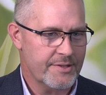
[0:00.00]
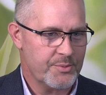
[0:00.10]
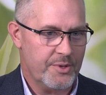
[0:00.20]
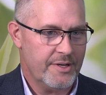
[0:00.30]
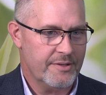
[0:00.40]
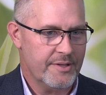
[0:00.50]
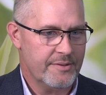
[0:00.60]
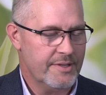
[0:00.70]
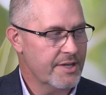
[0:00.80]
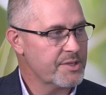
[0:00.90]
as well, that
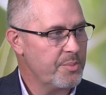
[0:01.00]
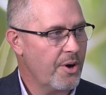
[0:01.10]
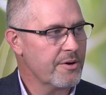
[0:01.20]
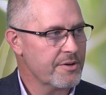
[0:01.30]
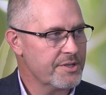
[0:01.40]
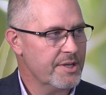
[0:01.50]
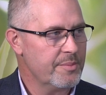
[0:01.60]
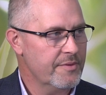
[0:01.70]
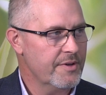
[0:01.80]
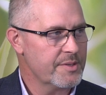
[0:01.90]
it's a
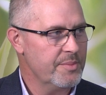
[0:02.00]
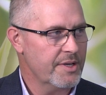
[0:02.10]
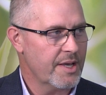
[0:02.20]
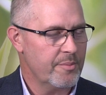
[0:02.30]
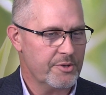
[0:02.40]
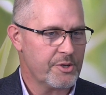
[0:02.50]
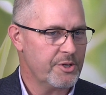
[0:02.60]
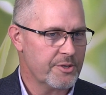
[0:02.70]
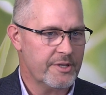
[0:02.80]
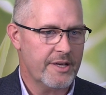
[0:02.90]
partnership of us being able to
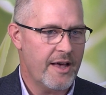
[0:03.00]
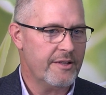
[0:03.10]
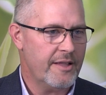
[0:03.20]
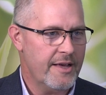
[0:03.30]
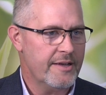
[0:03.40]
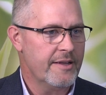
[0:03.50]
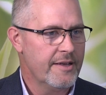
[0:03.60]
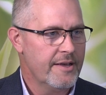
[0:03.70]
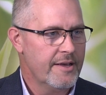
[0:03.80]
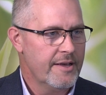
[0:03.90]
clearly outline
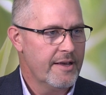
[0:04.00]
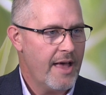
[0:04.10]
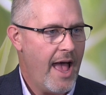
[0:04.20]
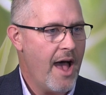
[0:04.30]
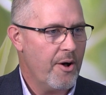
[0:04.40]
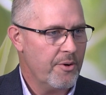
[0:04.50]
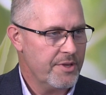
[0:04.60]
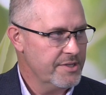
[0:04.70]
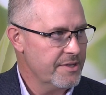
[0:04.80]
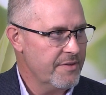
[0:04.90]
how
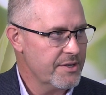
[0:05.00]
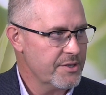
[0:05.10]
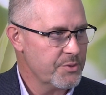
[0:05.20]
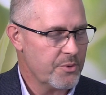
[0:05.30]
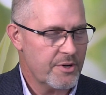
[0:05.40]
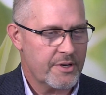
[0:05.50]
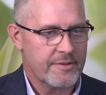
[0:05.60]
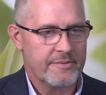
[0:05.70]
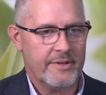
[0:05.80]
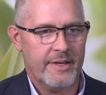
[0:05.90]
these innovations work,
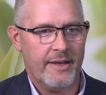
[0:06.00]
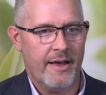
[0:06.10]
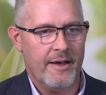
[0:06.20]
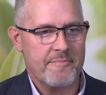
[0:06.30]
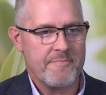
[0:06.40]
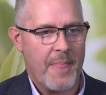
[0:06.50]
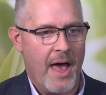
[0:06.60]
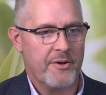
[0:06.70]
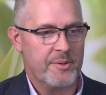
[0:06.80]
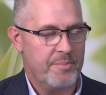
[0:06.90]

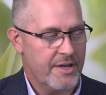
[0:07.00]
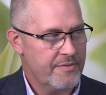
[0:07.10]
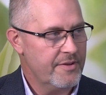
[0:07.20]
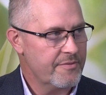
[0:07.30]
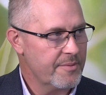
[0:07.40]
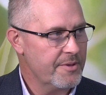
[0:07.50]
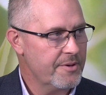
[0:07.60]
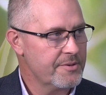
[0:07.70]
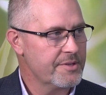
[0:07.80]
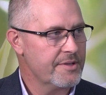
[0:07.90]
how to benefit from
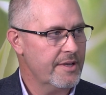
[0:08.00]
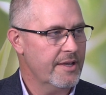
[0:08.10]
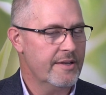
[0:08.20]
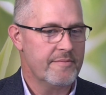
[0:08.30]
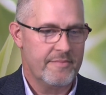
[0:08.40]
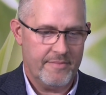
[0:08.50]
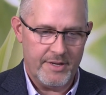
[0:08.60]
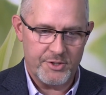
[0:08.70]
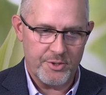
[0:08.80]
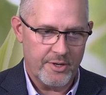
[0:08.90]
those, and
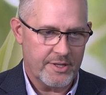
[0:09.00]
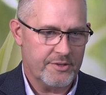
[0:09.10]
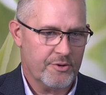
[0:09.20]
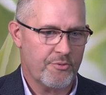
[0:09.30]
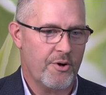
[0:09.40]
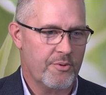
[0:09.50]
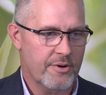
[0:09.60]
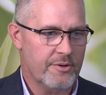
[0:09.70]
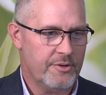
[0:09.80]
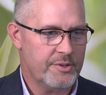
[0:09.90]
ensuring that the
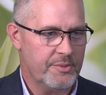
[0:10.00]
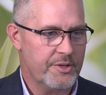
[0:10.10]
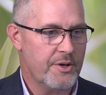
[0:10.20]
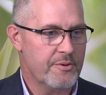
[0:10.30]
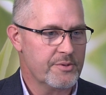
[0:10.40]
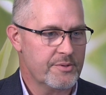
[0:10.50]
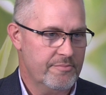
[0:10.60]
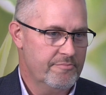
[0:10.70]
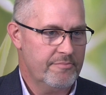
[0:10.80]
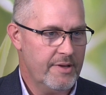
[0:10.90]
grower ultimately knows
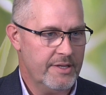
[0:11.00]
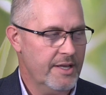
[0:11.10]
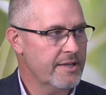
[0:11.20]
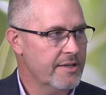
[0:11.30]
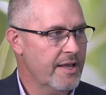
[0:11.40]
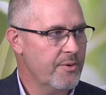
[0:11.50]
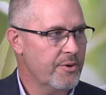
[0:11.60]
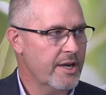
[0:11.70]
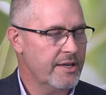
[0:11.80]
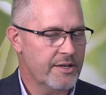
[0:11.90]
at the end of the day
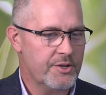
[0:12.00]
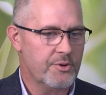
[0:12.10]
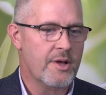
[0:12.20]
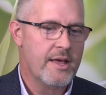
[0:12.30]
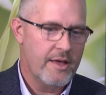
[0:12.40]
what I need to do.